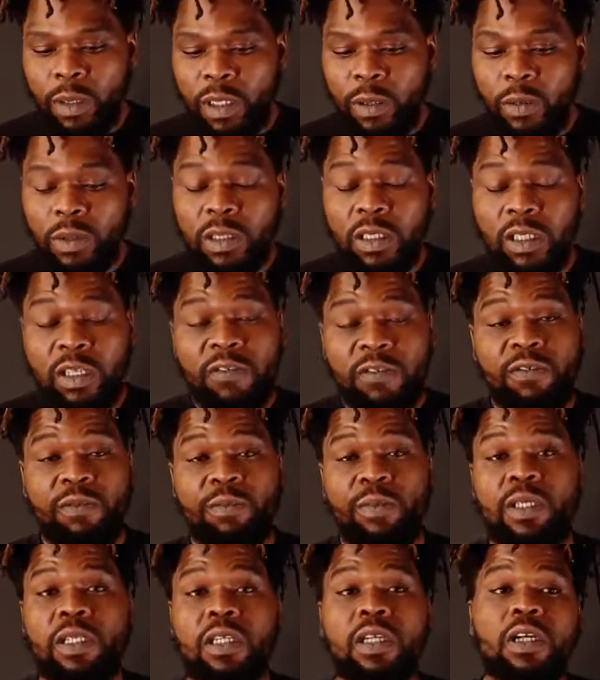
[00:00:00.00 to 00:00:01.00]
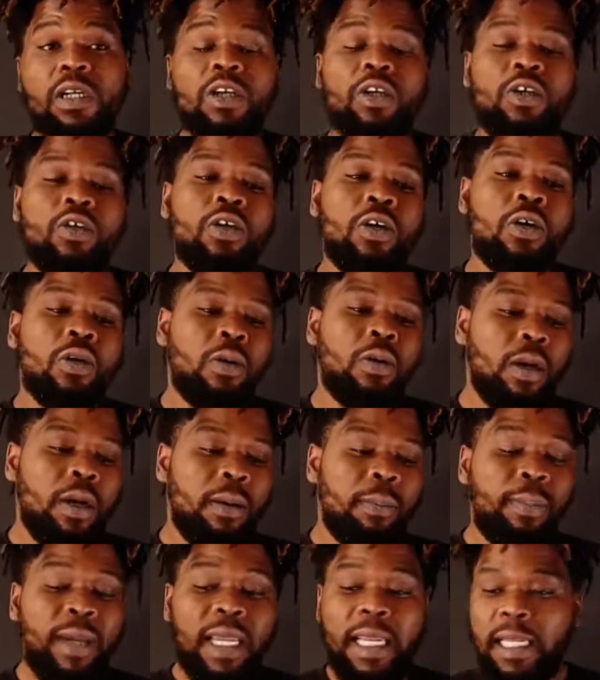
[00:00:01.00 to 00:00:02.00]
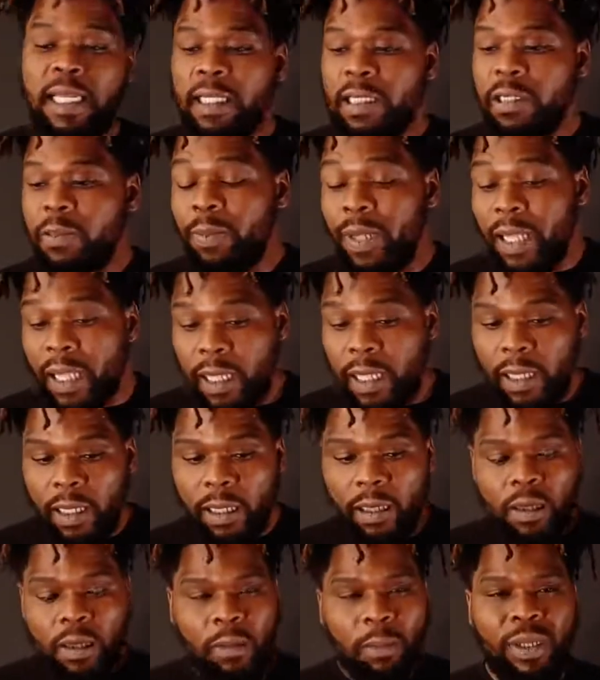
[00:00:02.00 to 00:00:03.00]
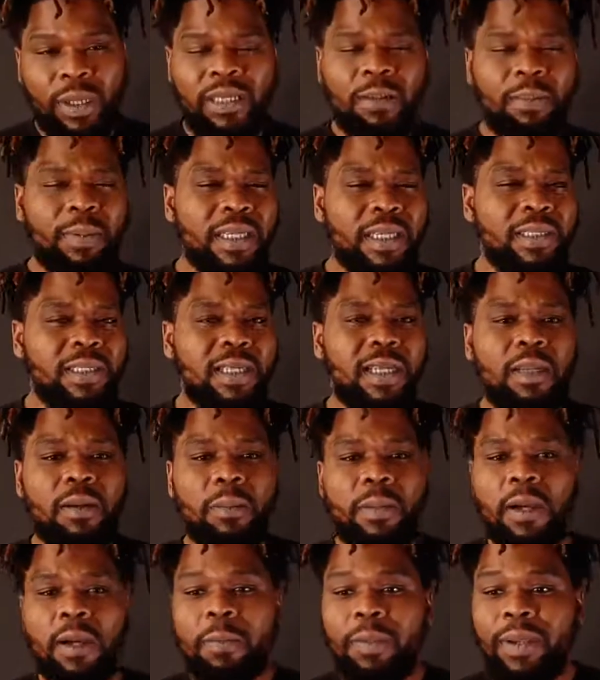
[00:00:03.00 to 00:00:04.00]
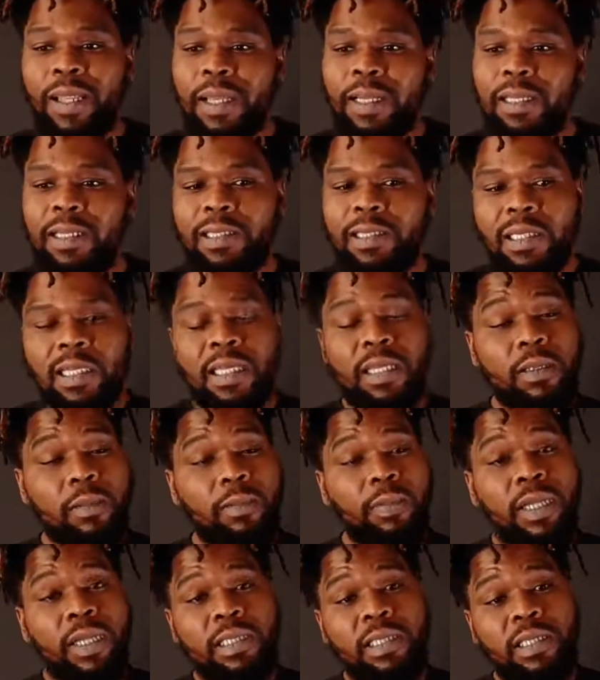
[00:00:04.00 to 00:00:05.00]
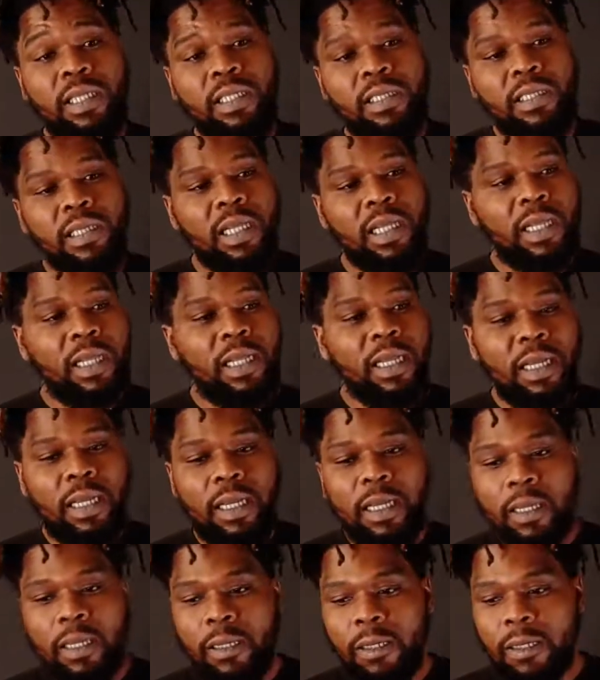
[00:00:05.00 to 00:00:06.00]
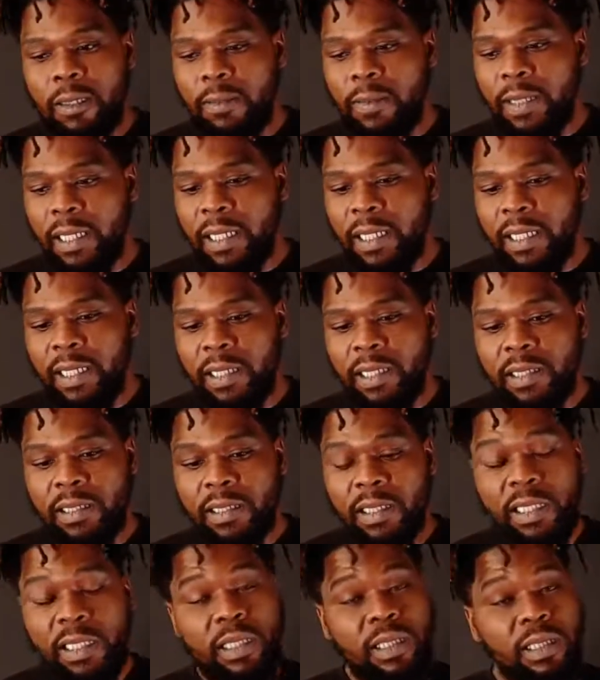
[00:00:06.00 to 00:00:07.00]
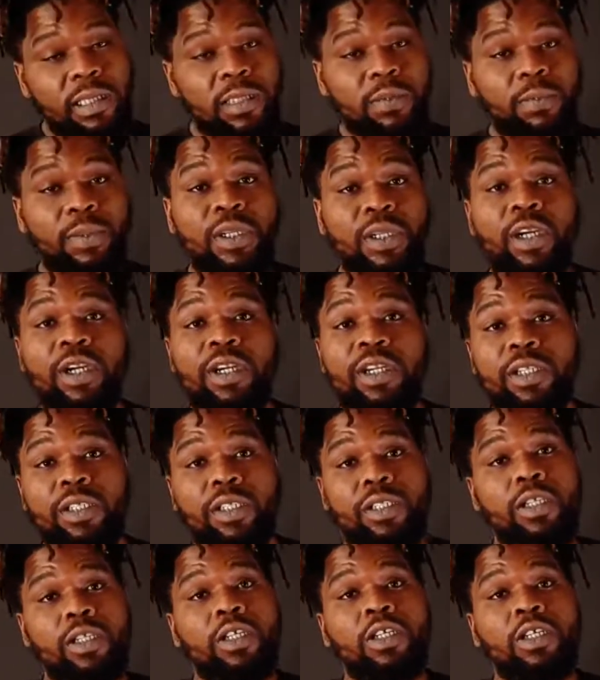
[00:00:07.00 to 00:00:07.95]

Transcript: It was good for me. You know, pain is pain, but the best thing about pain is the healing process. And to heal is to be heard.